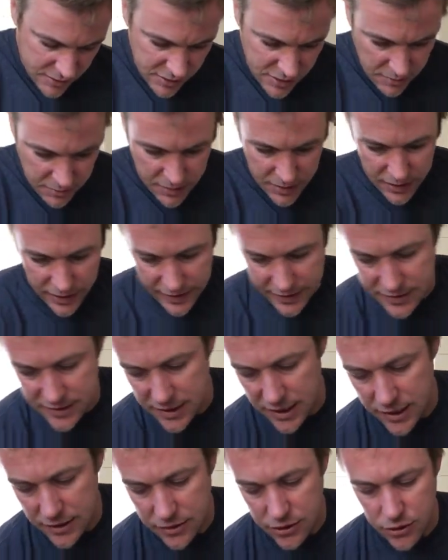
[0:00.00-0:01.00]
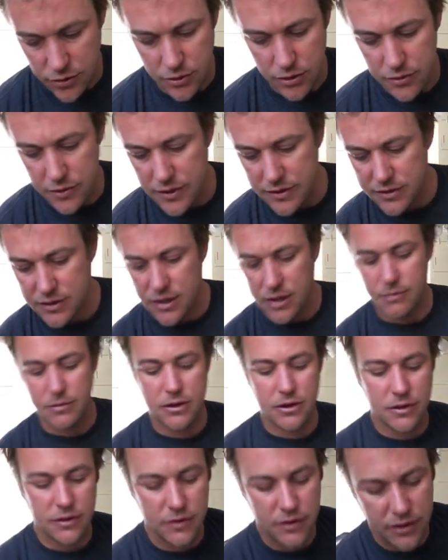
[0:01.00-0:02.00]
somebody like Sadguru has come
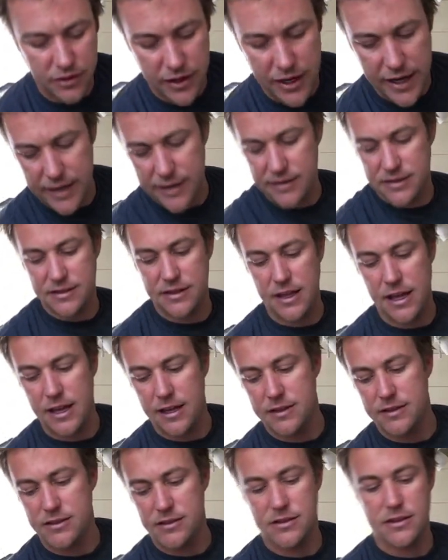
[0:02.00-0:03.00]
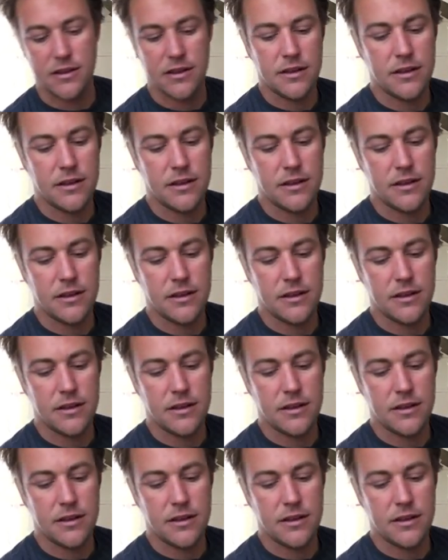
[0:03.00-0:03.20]
to the United States